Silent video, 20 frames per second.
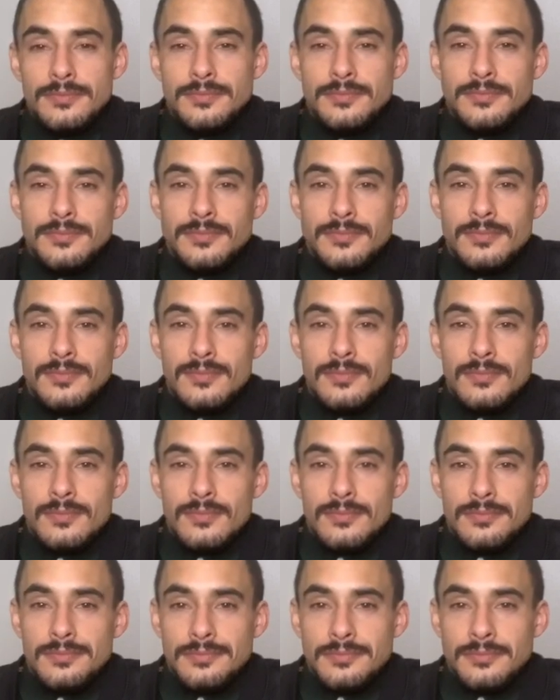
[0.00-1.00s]

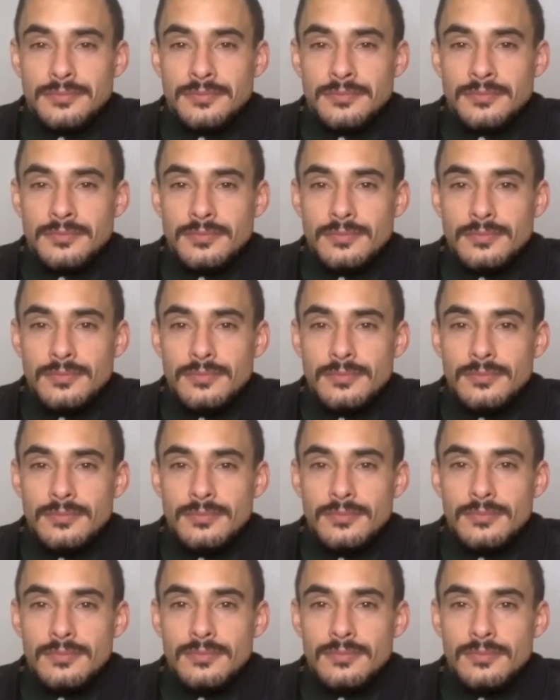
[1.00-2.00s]

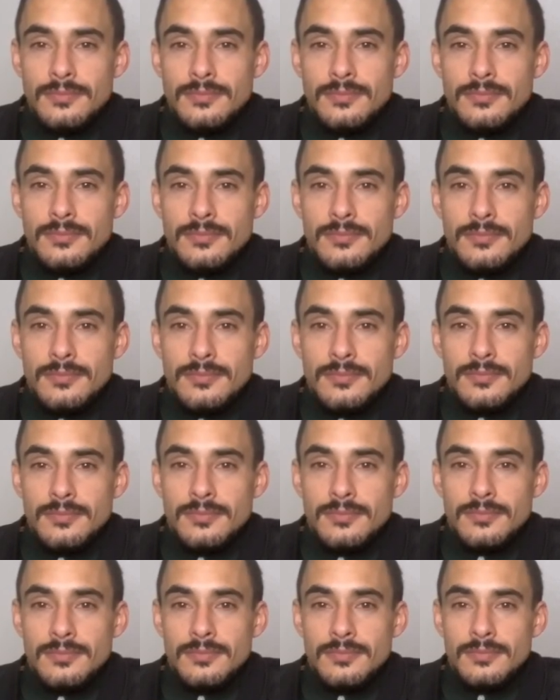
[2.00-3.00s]

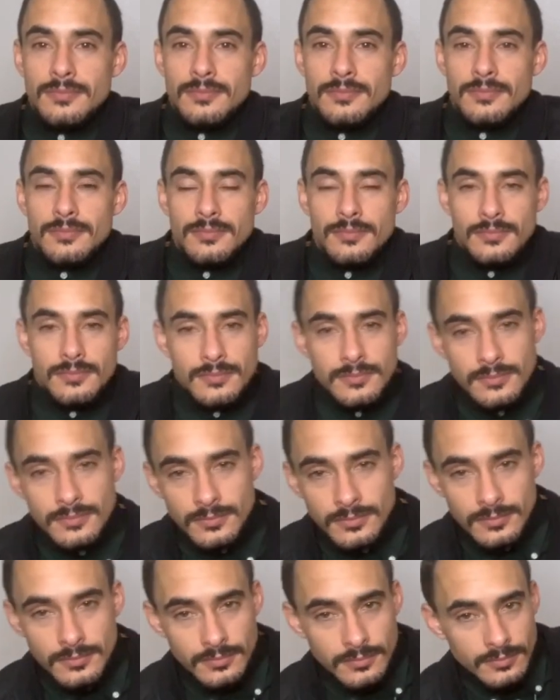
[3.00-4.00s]

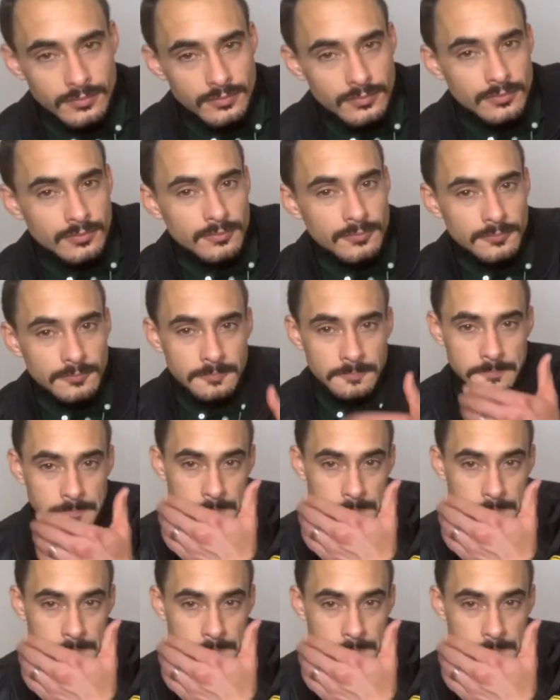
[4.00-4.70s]
This person isn't speaking.